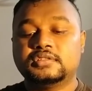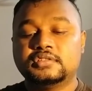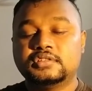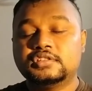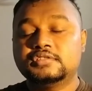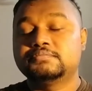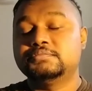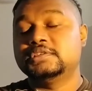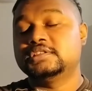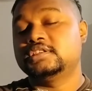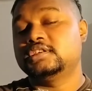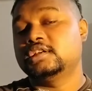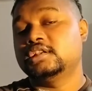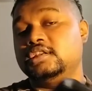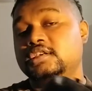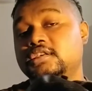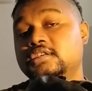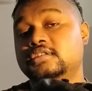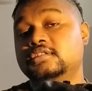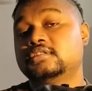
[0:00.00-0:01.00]
This
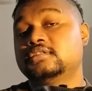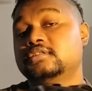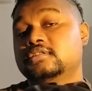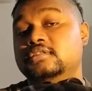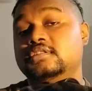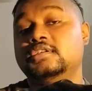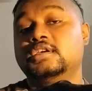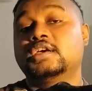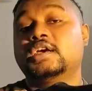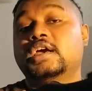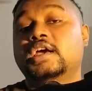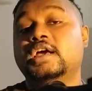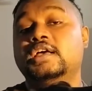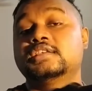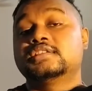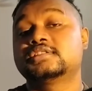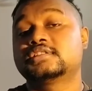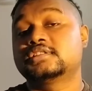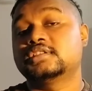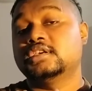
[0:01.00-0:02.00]
basically
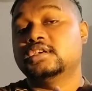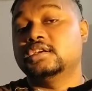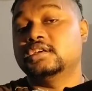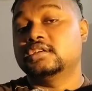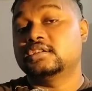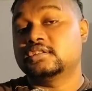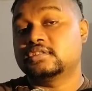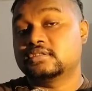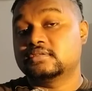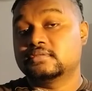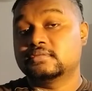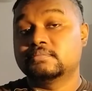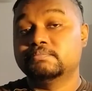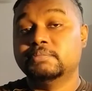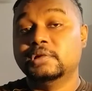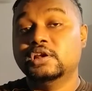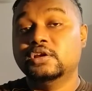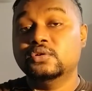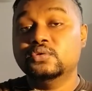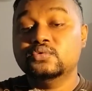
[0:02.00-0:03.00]
has air
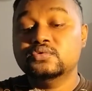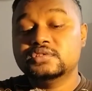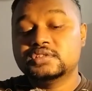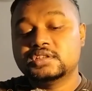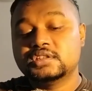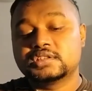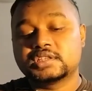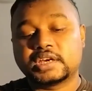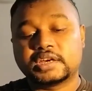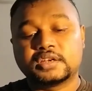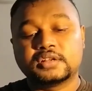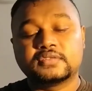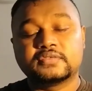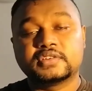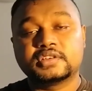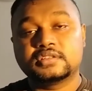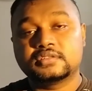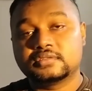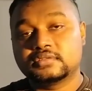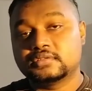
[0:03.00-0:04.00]
balloons inside of
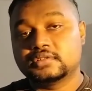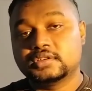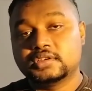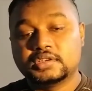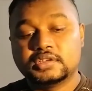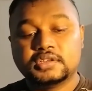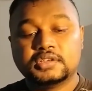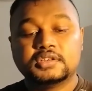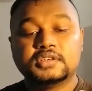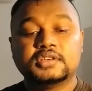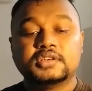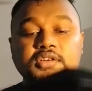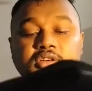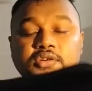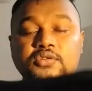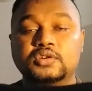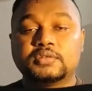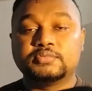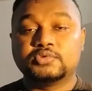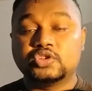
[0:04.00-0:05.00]
it
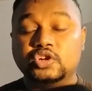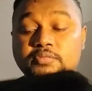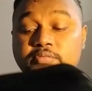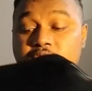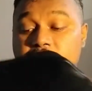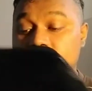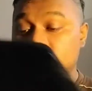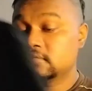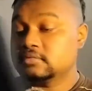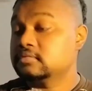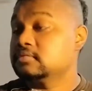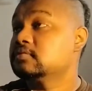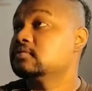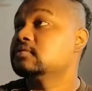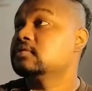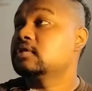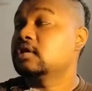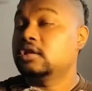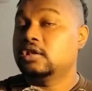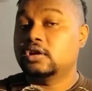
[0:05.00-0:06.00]
to absorb
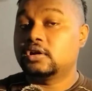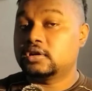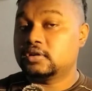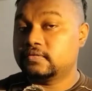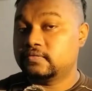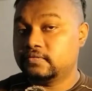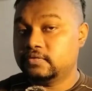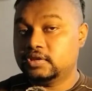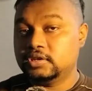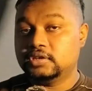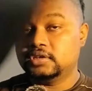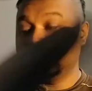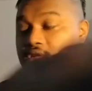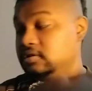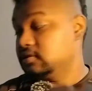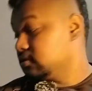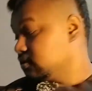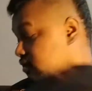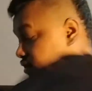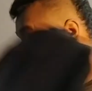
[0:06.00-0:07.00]
a lot of the
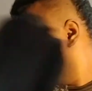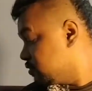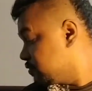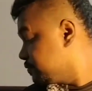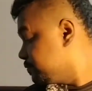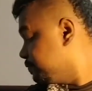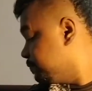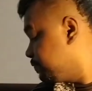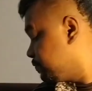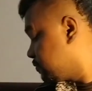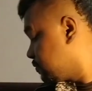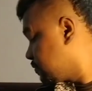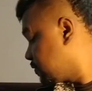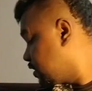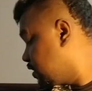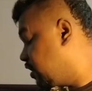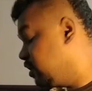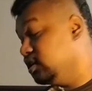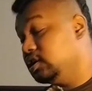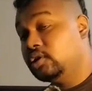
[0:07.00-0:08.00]

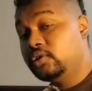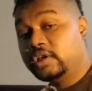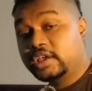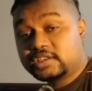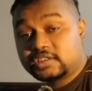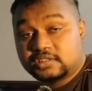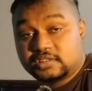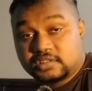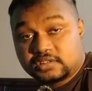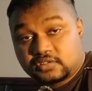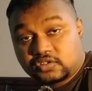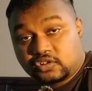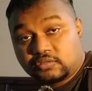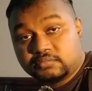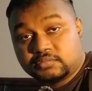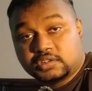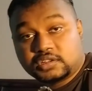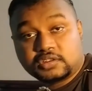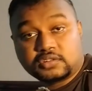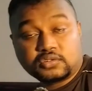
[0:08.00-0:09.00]
undulations
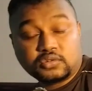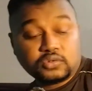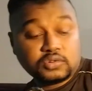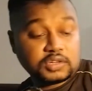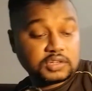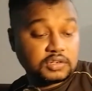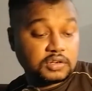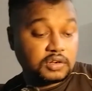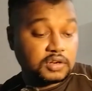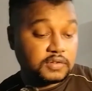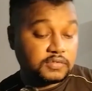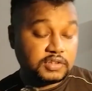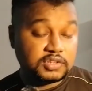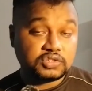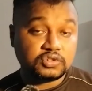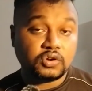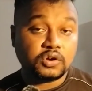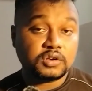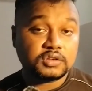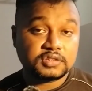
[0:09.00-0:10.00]
from the road, all of the
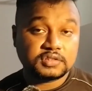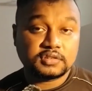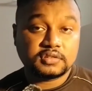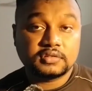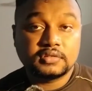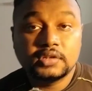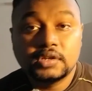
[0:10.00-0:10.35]
shocks